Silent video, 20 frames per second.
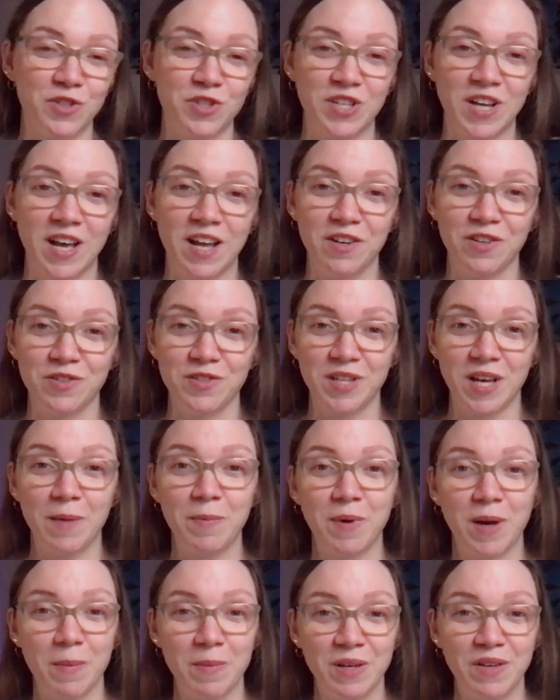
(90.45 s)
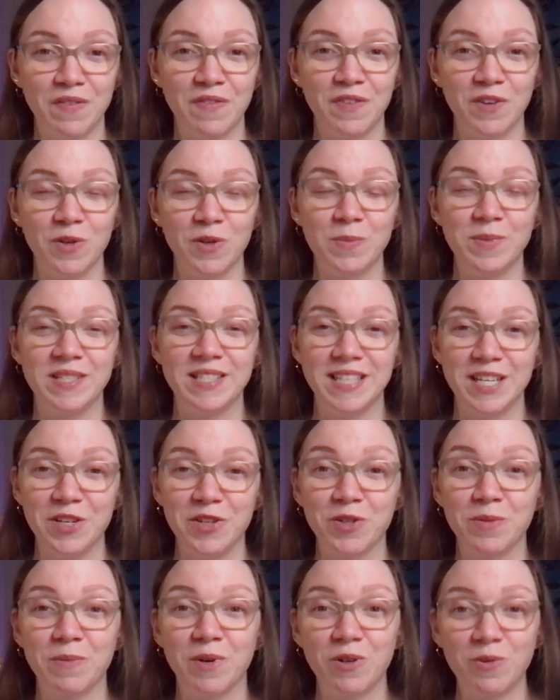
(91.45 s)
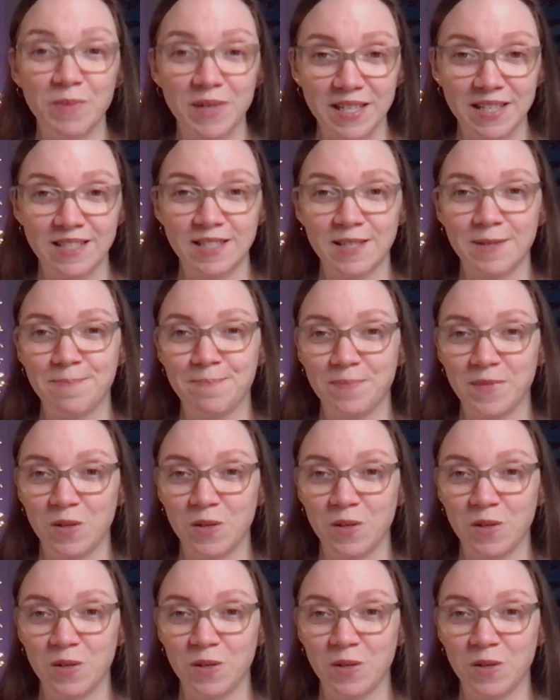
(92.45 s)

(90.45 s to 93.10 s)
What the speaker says: Shatner's upcoming film Senior Moment,